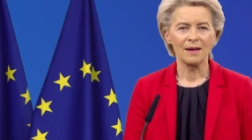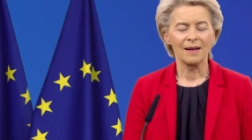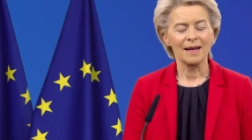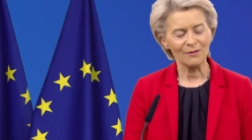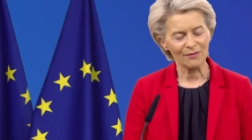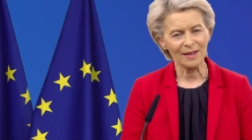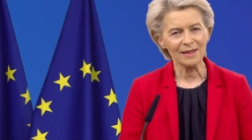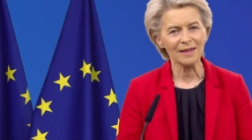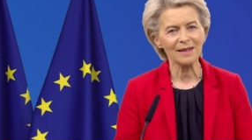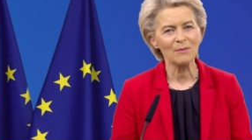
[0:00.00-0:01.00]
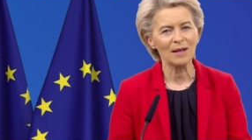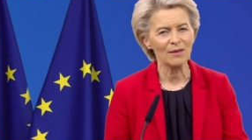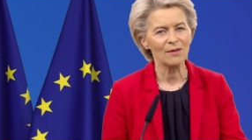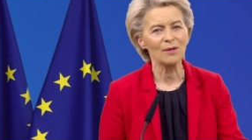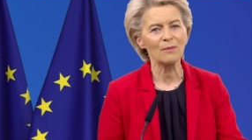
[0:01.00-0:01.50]
And finally, my
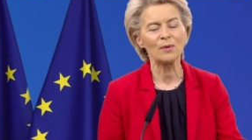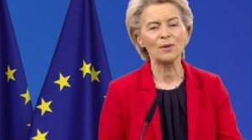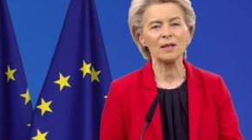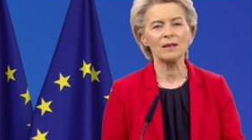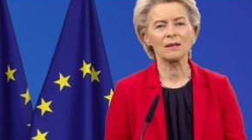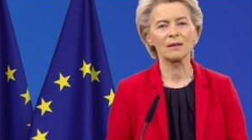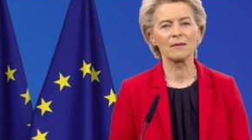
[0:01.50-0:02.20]
third point,